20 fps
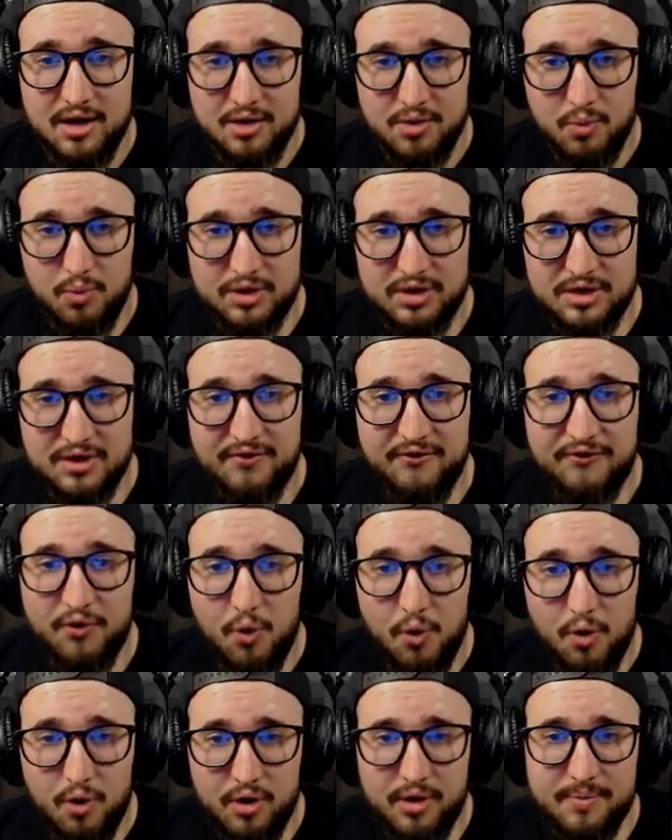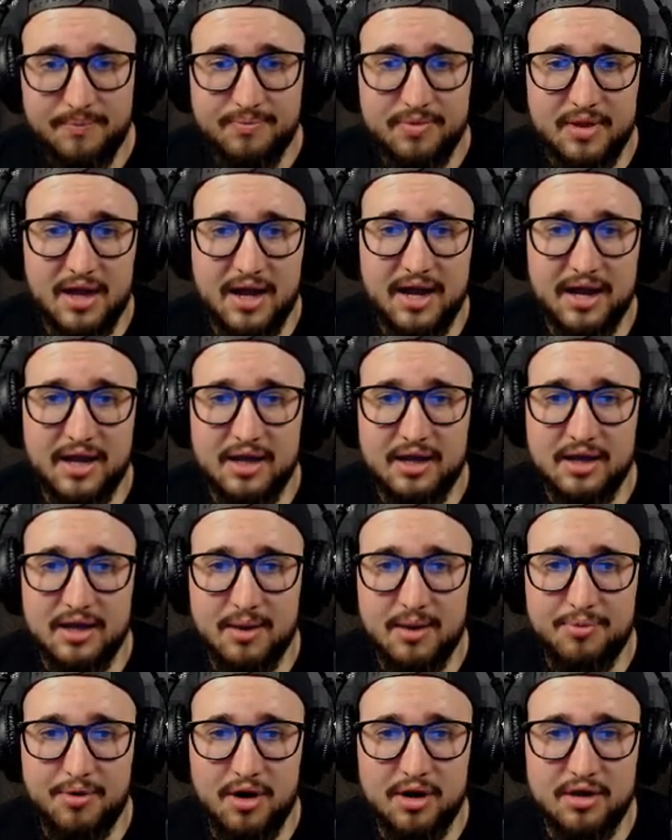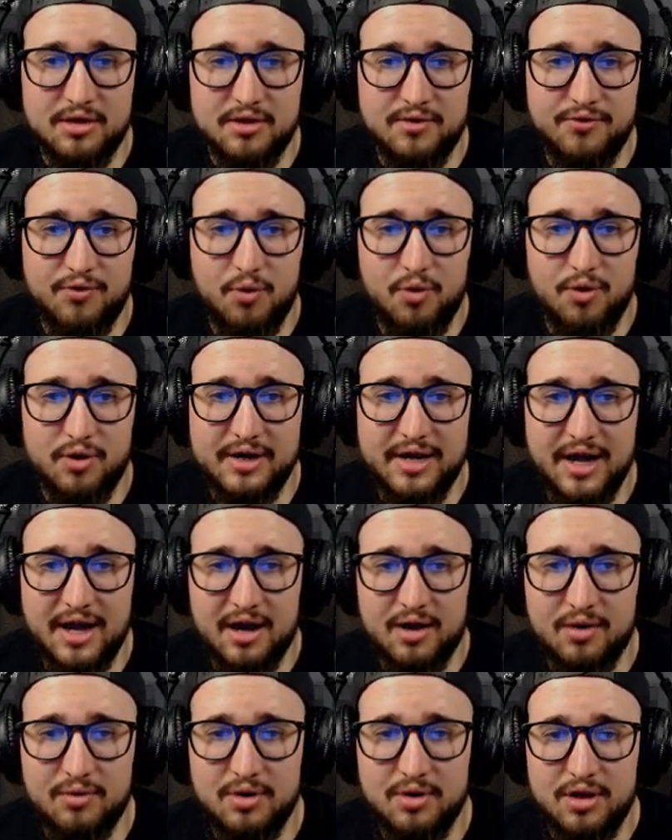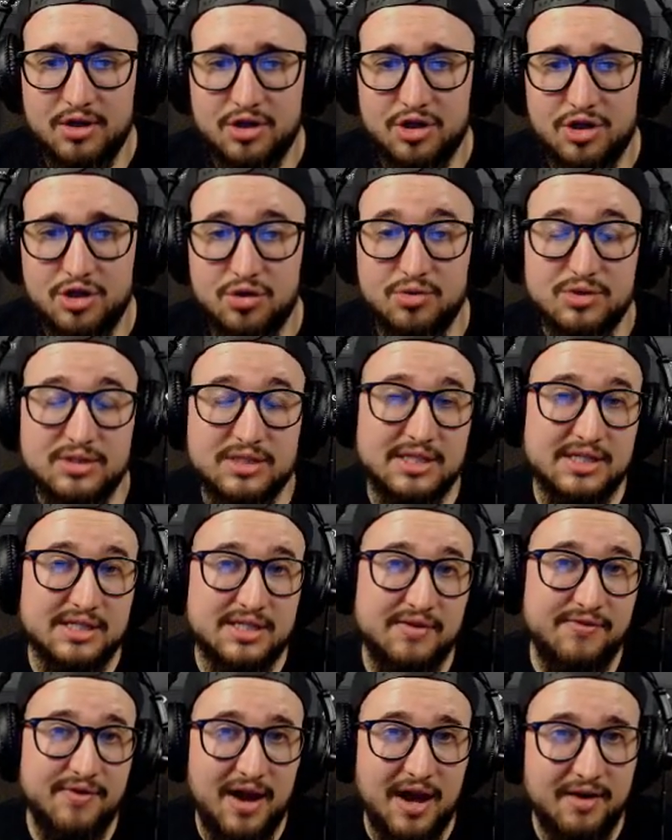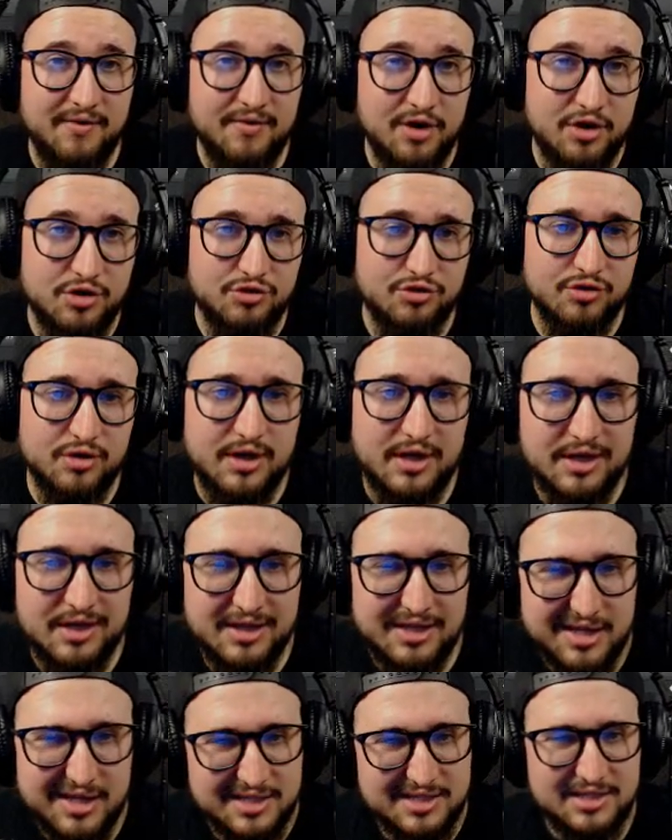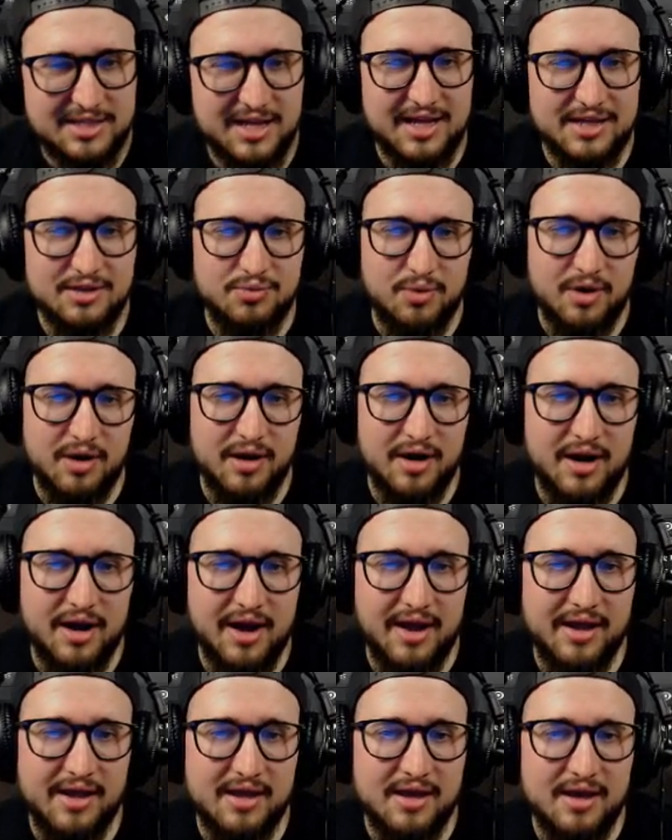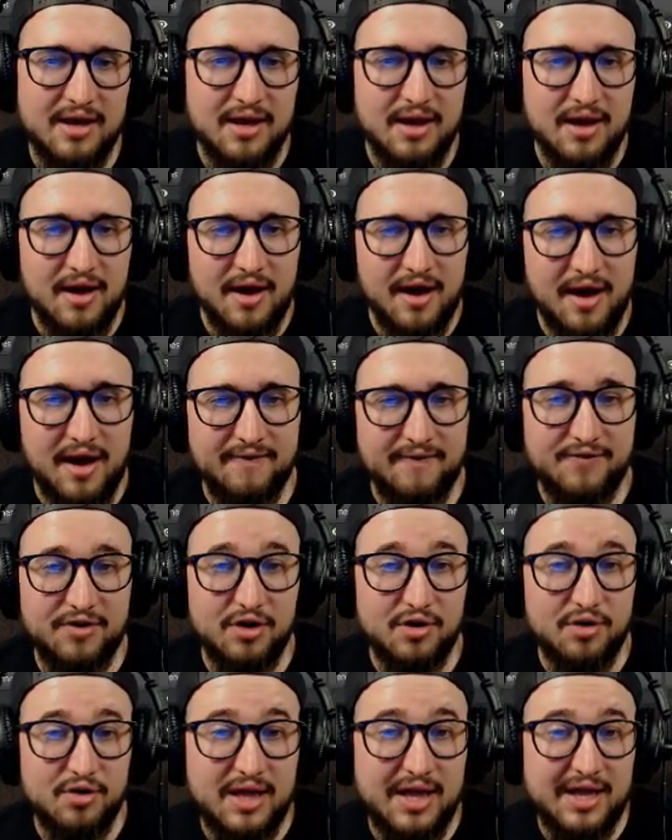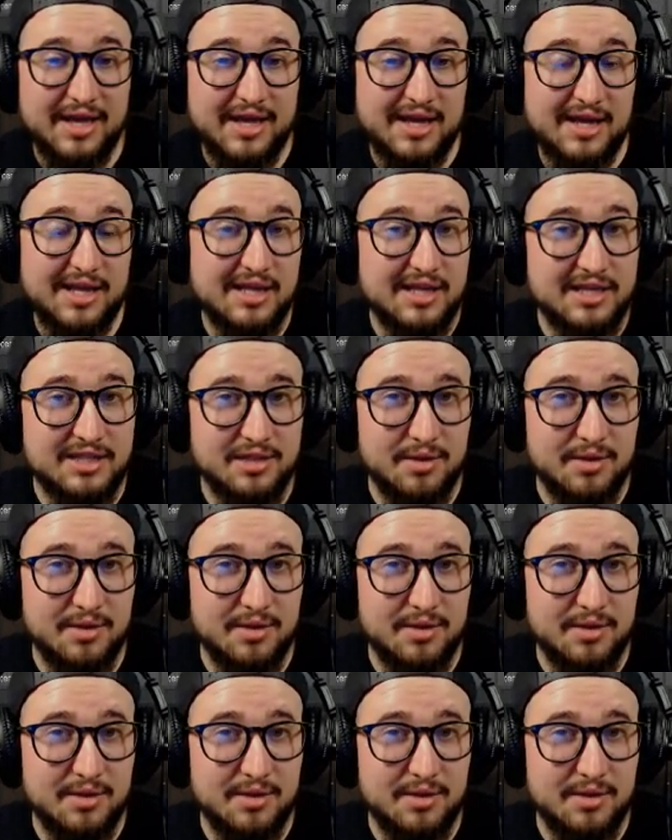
With the 4, I brought the 4 down to 6,500 because that's where I feel like it cleans